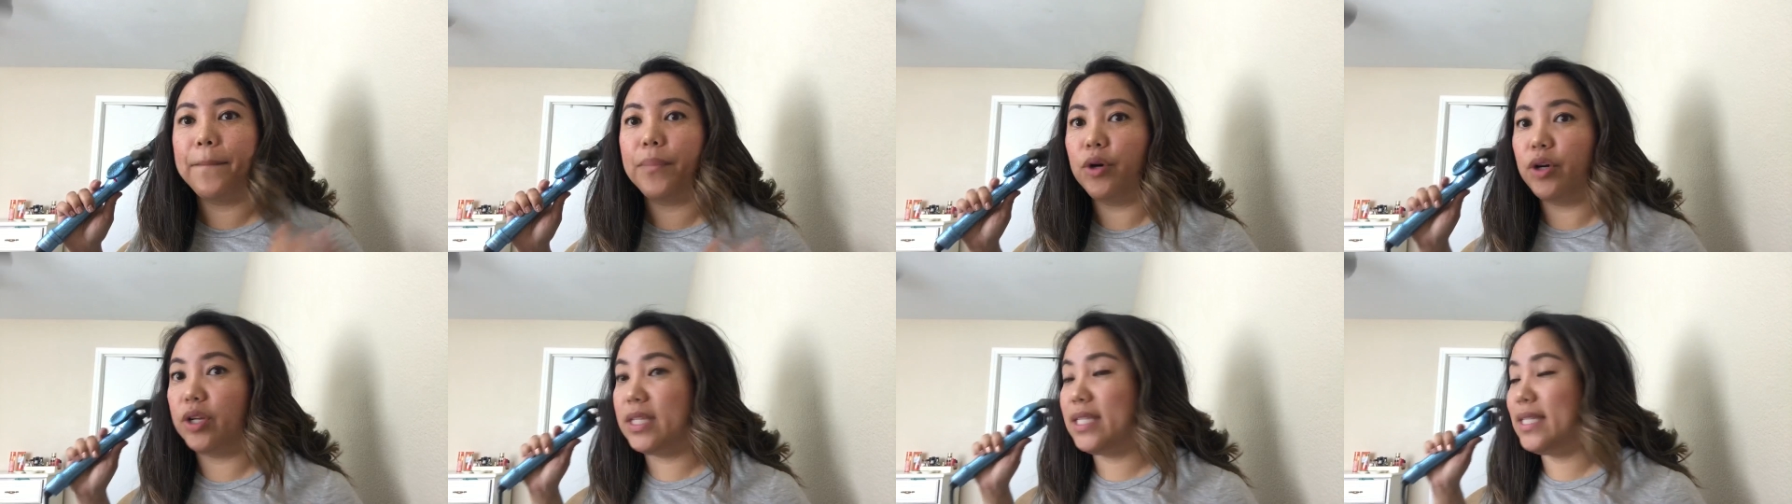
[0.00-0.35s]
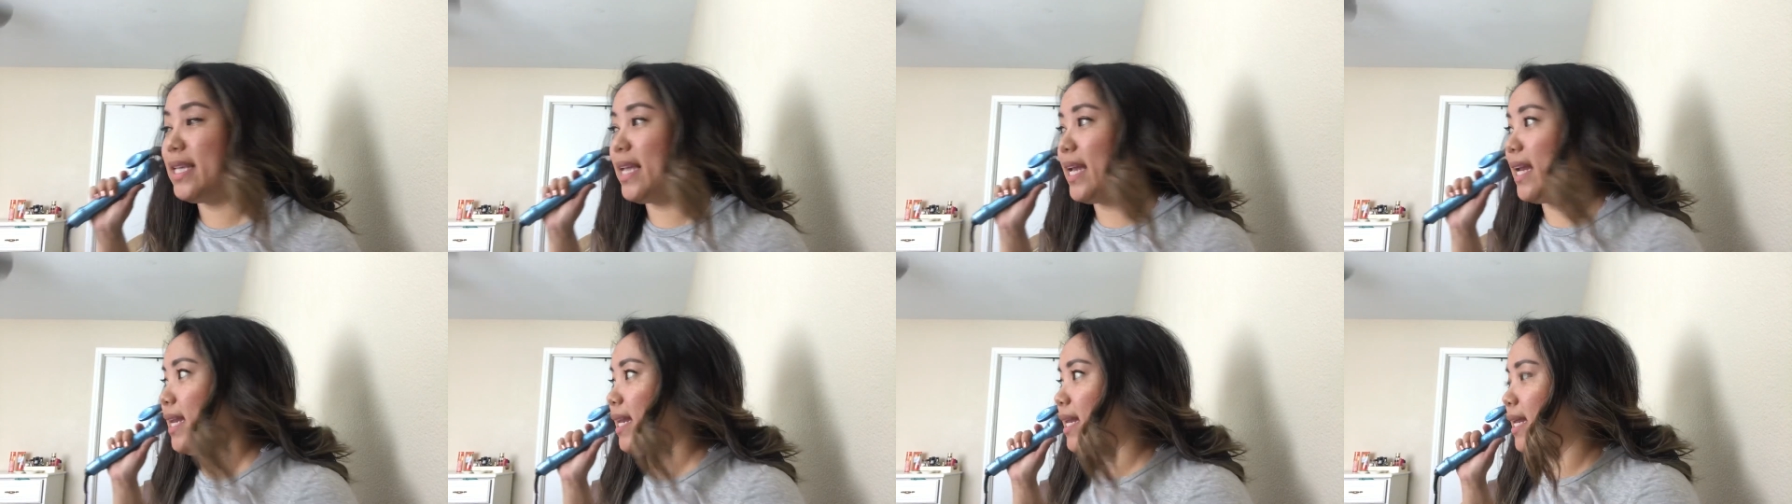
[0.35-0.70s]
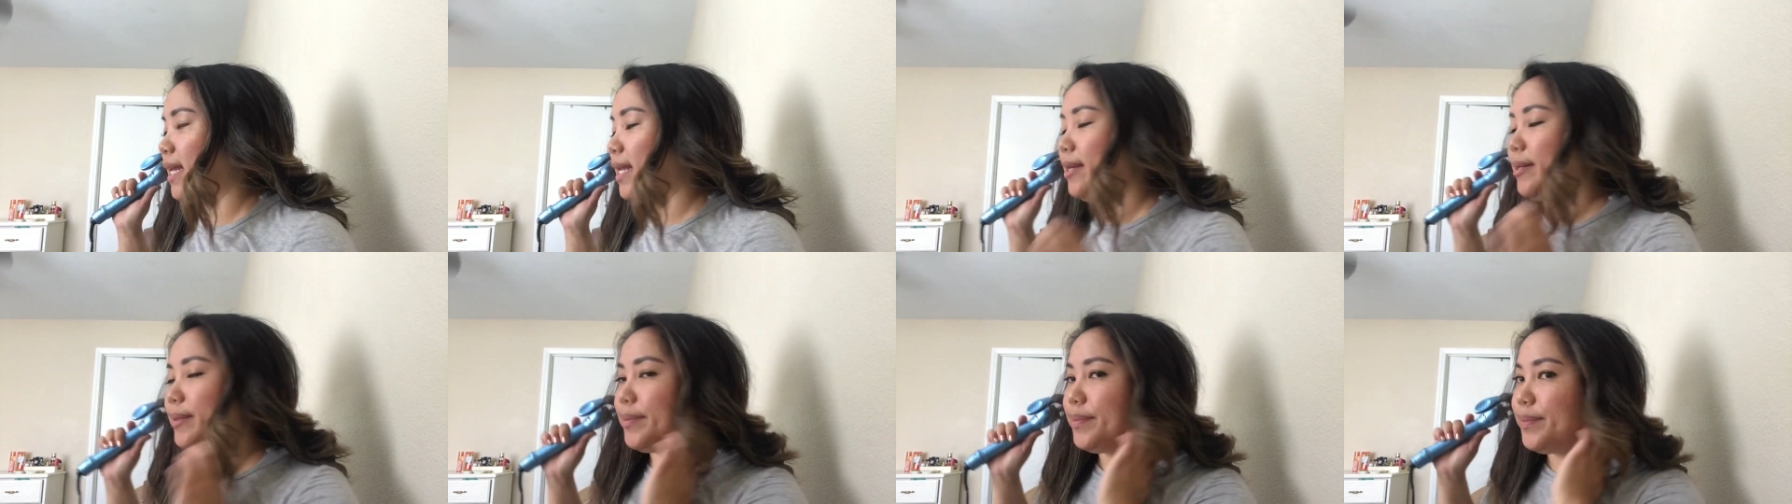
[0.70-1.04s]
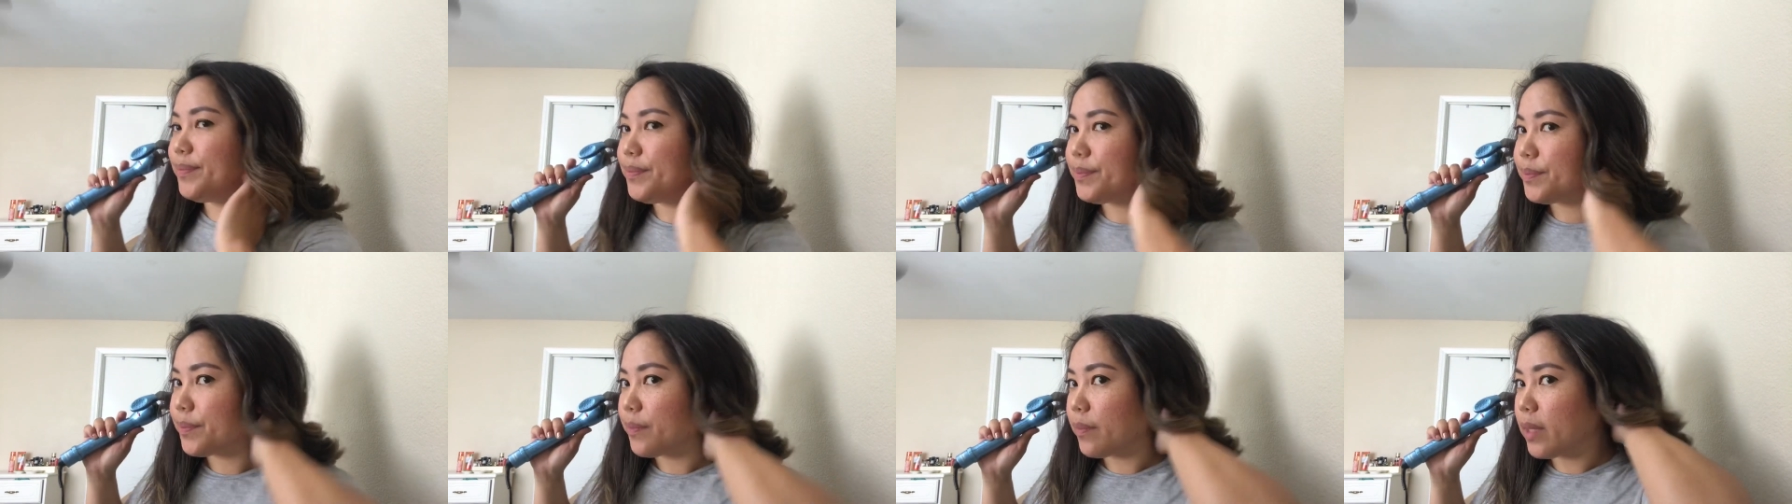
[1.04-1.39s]
protect it.
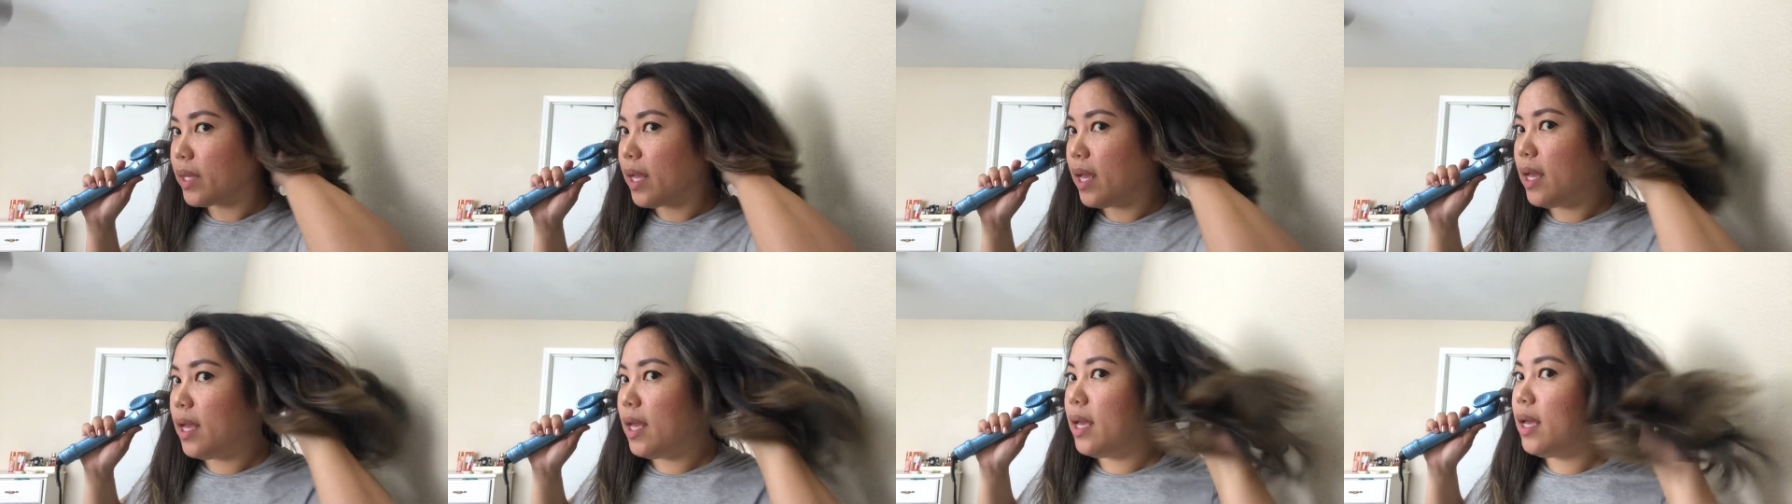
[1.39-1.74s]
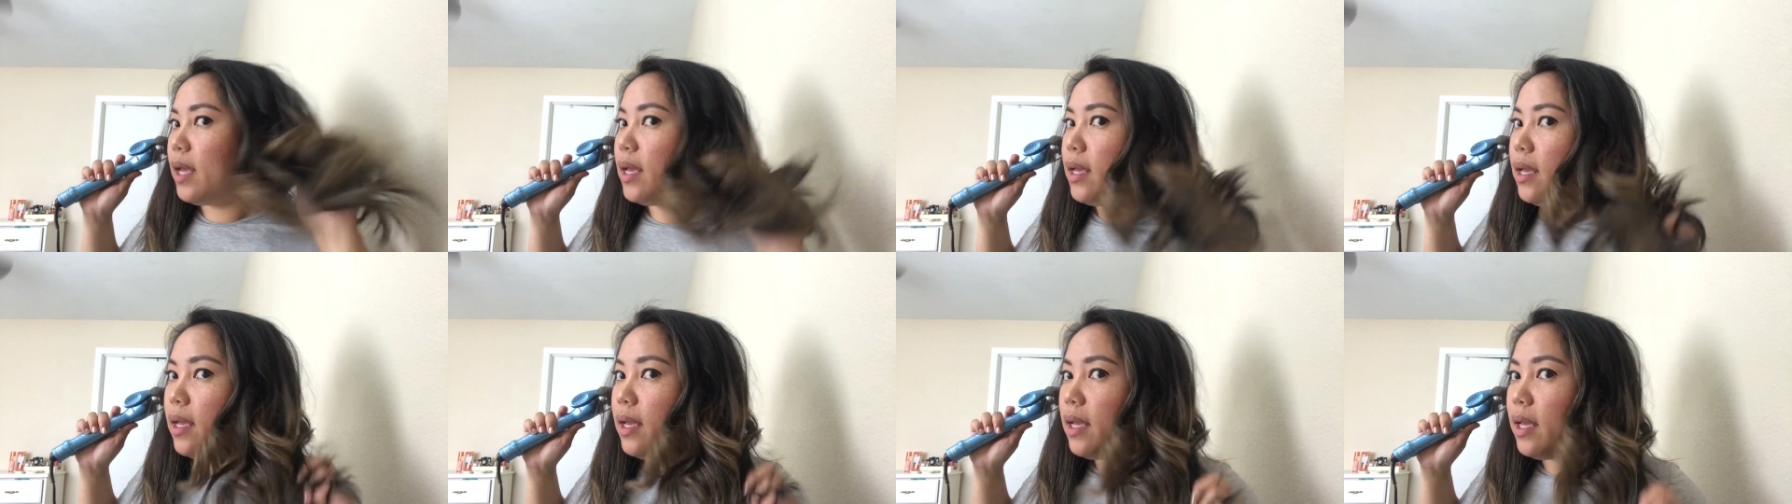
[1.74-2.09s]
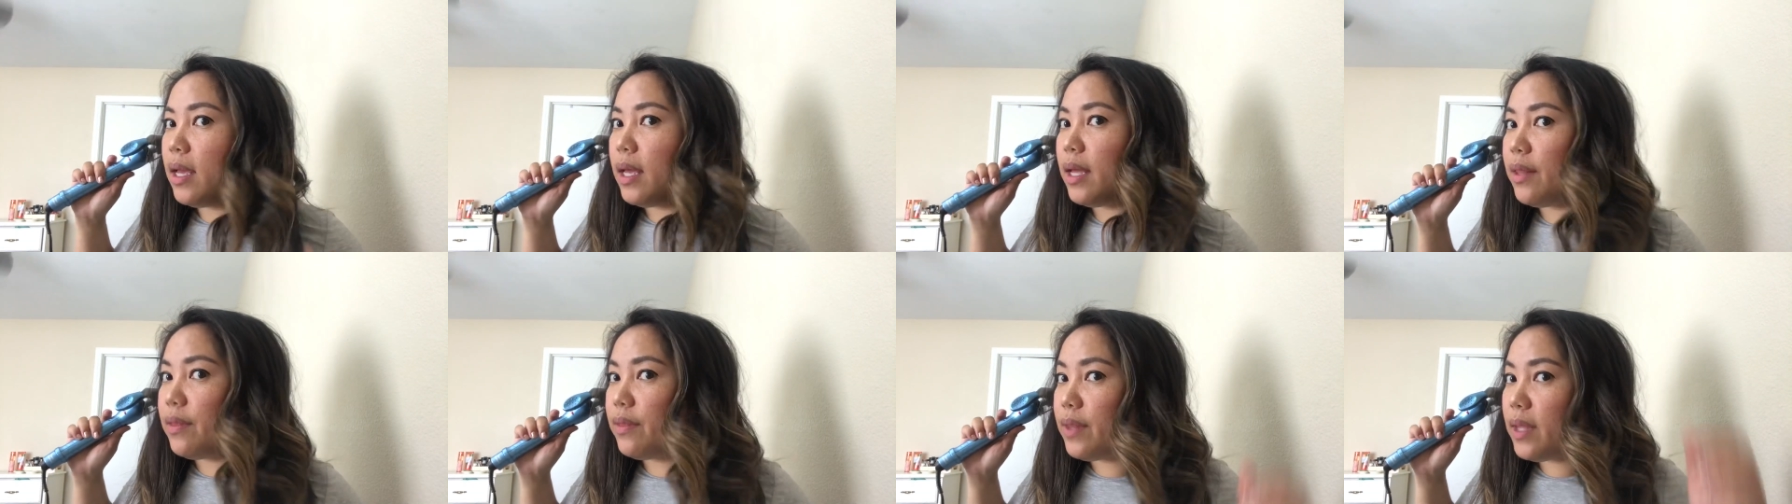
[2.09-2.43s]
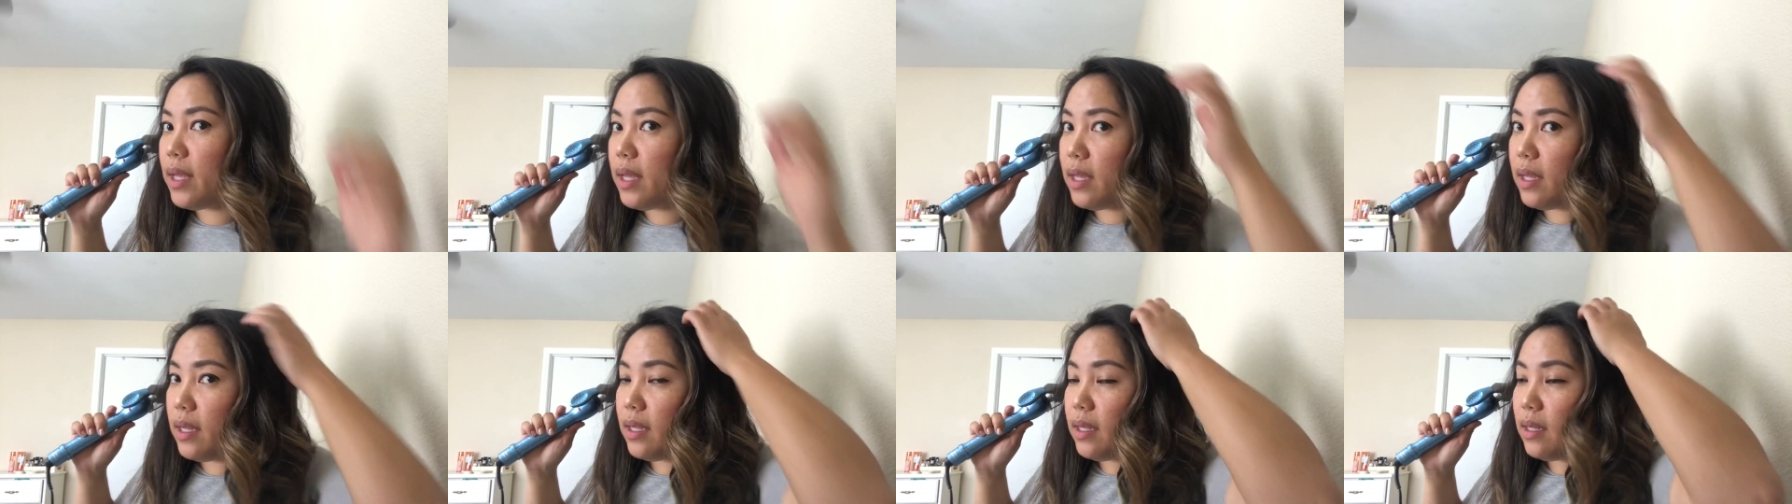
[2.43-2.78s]
And
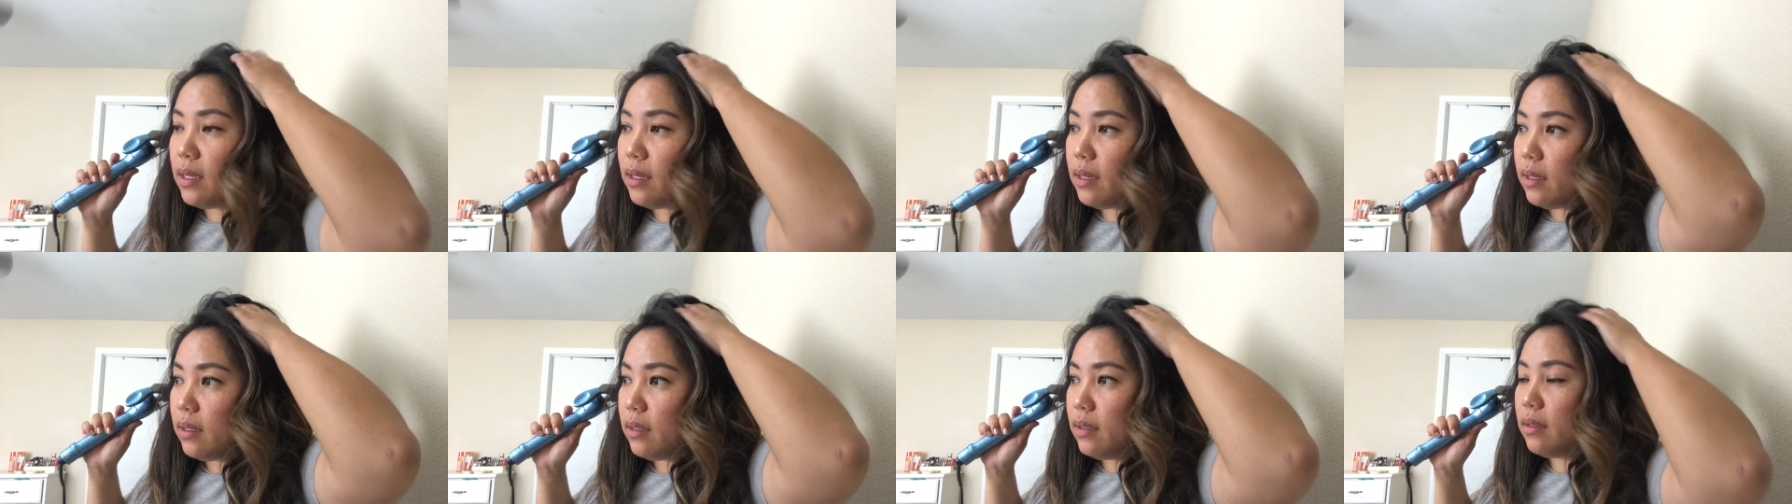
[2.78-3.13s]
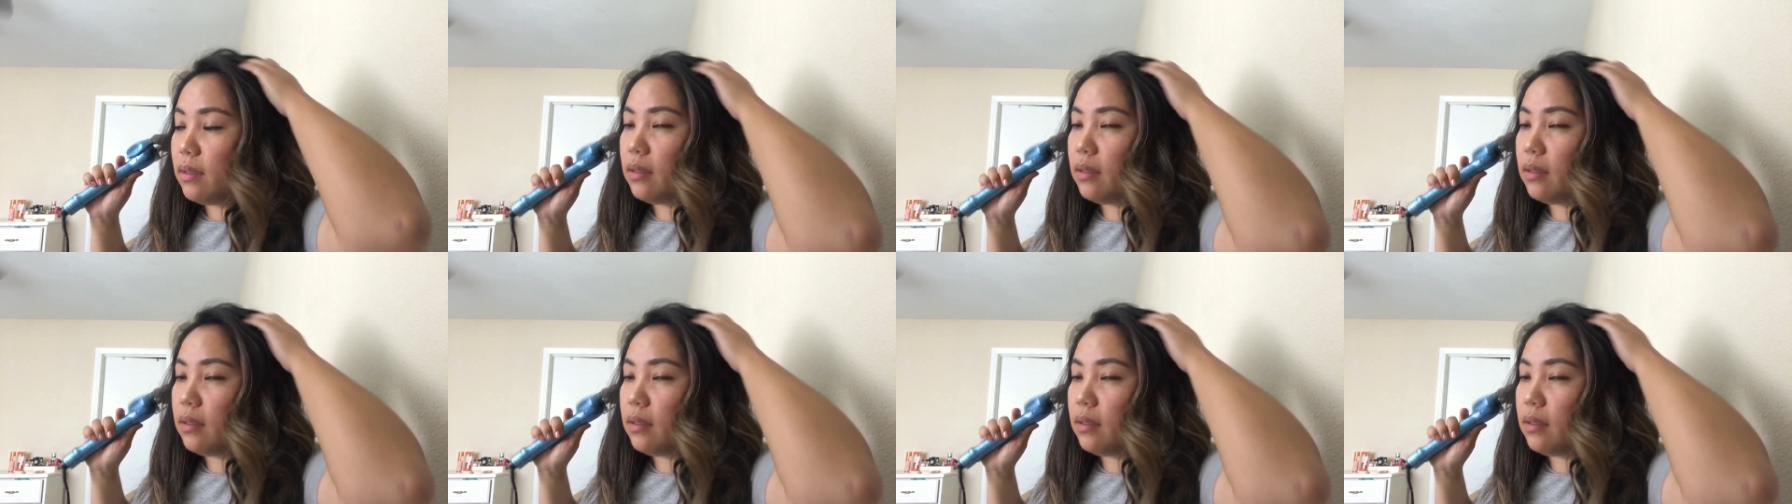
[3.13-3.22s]
then